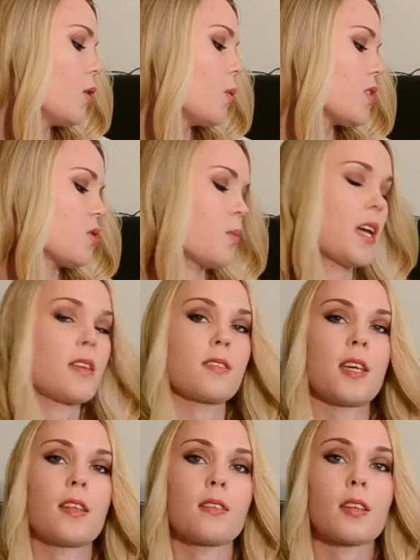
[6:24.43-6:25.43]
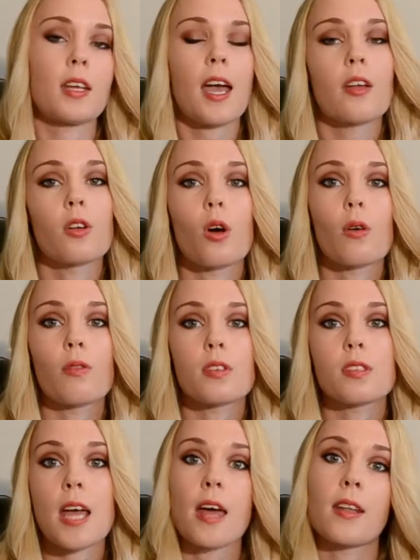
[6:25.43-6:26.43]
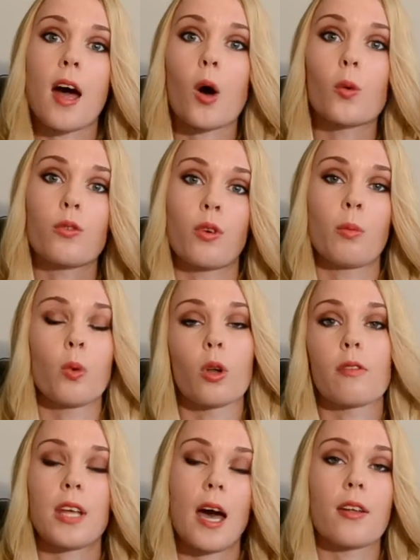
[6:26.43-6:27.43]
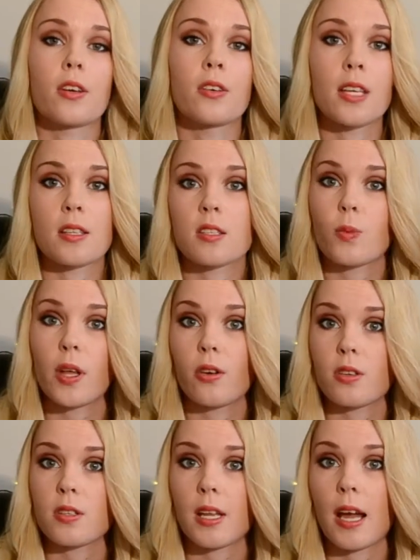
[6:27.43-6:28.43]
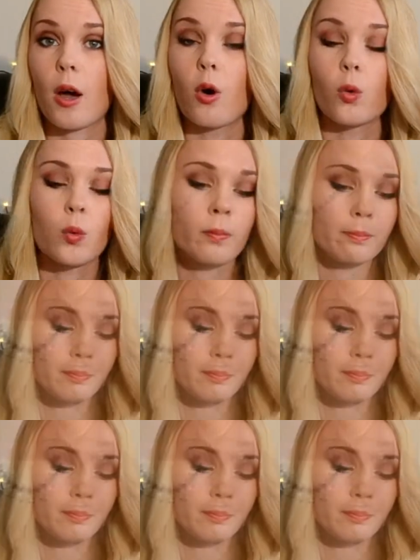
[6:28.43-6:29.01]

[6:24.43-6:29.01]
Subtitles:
which makes it kind of stand out from all of the other knit sweaters that I own.